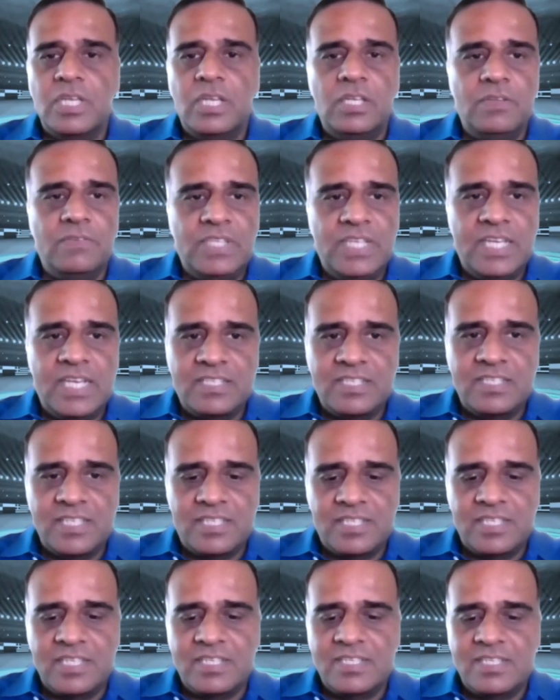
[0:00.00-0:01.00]
any of the
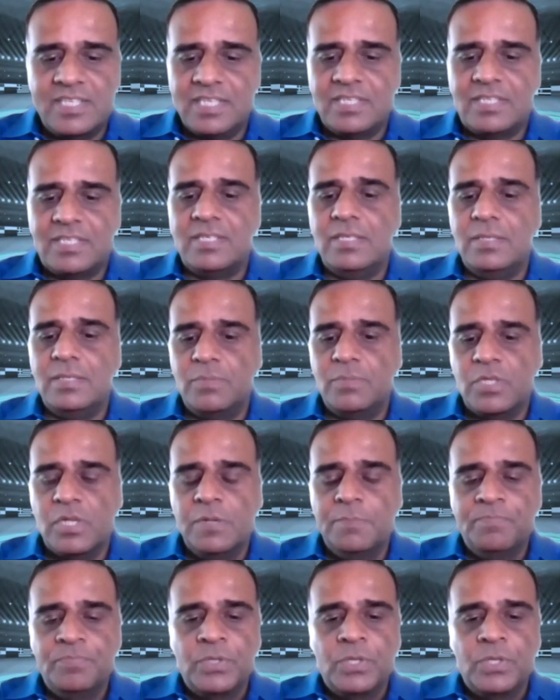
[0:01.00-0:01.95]
existing systems,